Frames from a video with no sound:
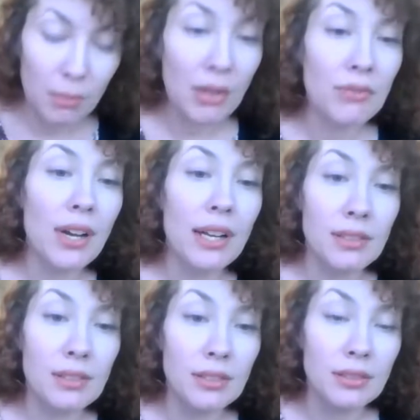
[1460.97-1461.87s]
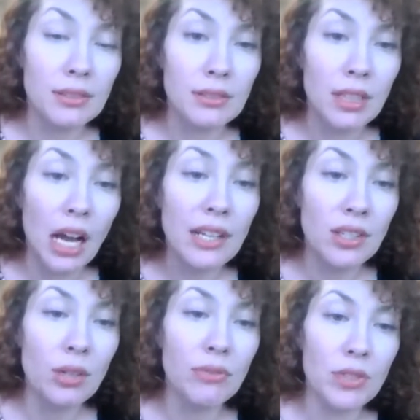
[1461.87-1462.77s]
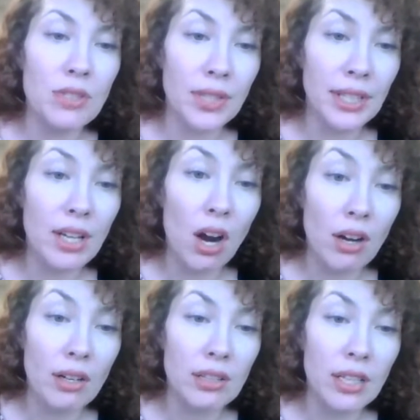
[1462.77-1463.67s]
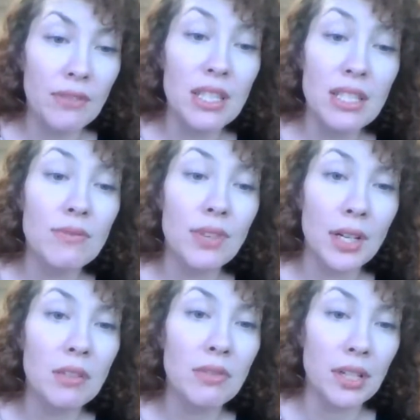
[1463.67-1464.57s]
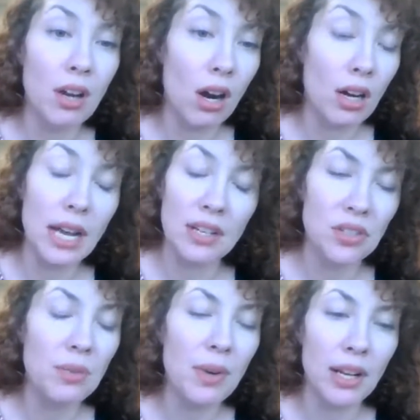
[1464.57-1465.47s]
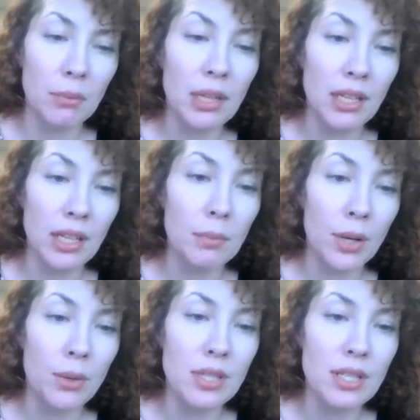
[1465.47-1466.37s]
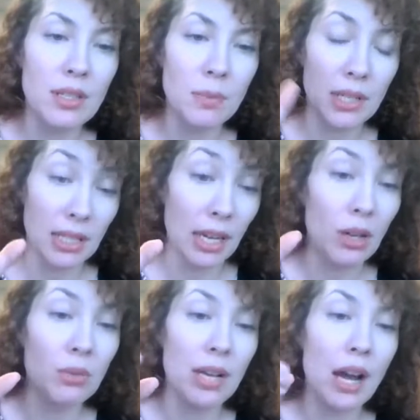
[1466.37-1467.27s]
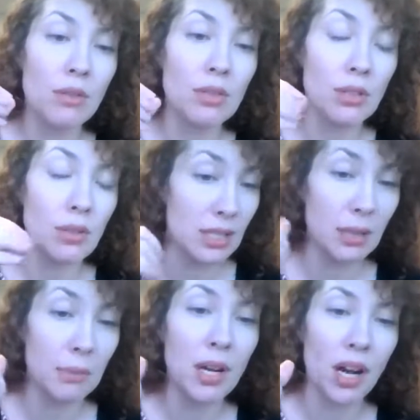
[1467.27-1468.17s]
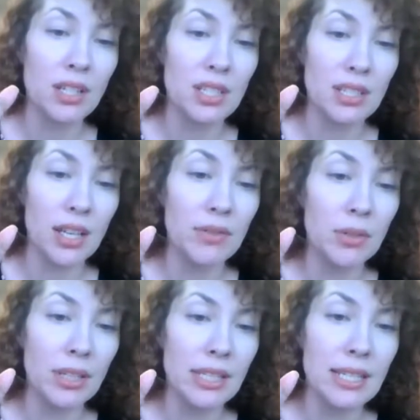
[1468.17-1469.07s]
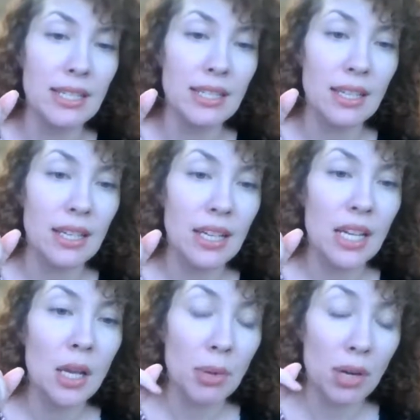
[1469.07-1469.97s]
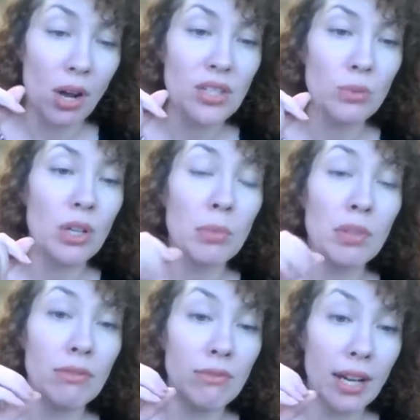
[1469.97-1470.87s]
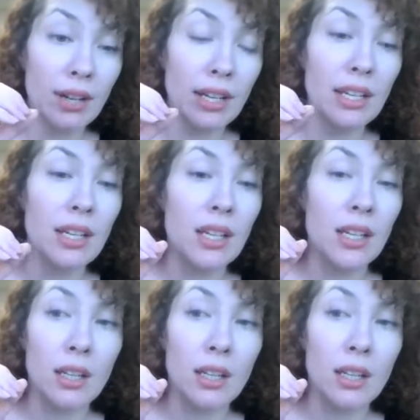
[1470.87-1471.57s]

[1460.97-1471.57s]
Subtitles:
My friend, I know it feels very hard. If this is very, very hard, I do recommend hypnosis because I go down to the subconscious level on this. But I also want to be very